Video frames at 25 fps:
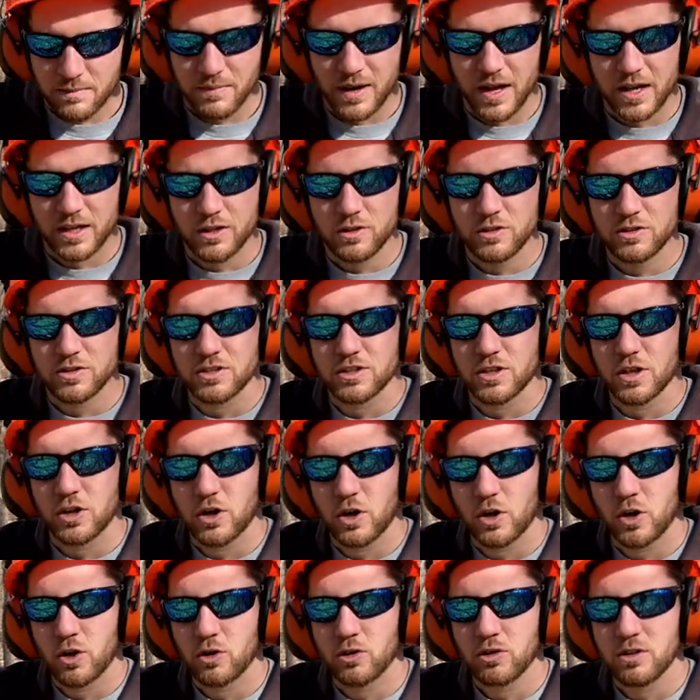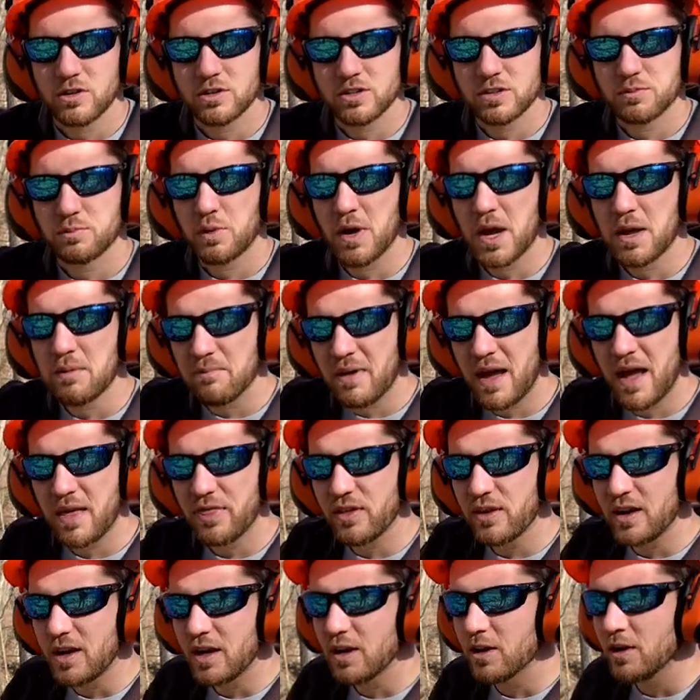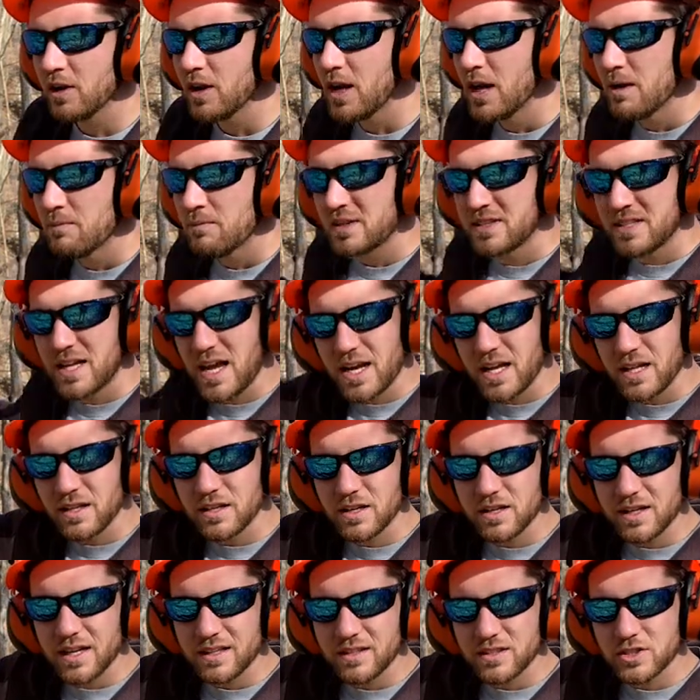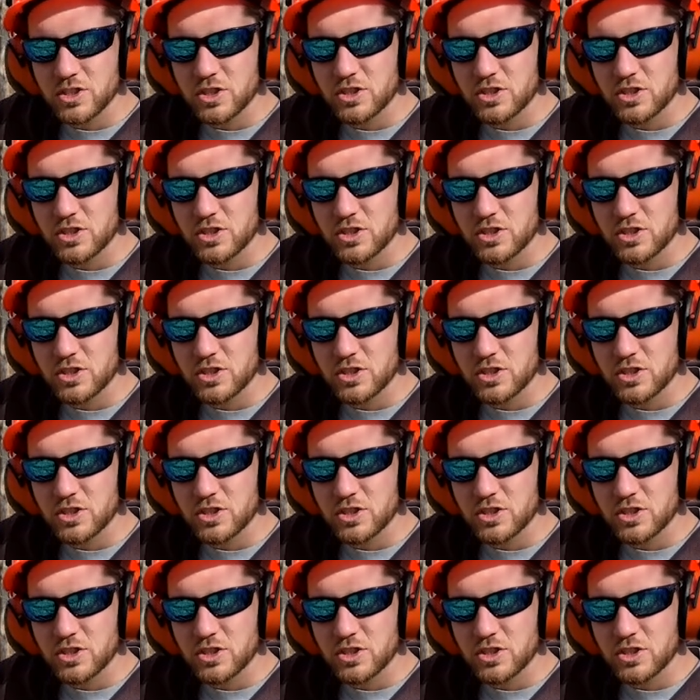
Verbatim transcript: by using the girdle and spray method here. But take a look at the